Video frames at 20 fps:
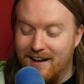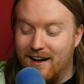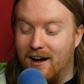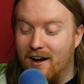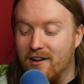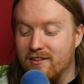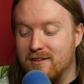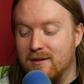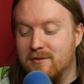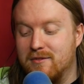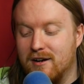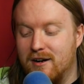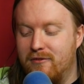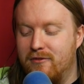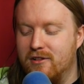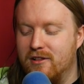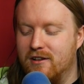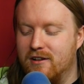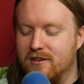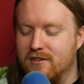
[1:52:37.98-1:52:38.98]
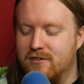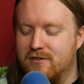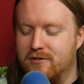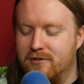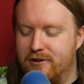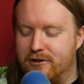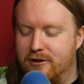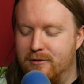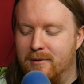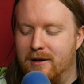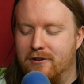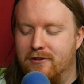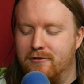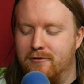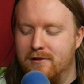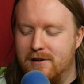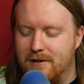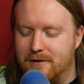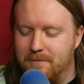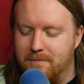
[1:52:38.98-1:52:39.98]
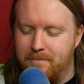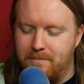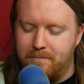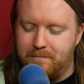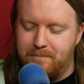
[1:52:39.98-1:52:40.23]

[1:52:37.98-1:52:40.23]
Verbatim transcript: Also, I'm sorry for the long story you're about to read.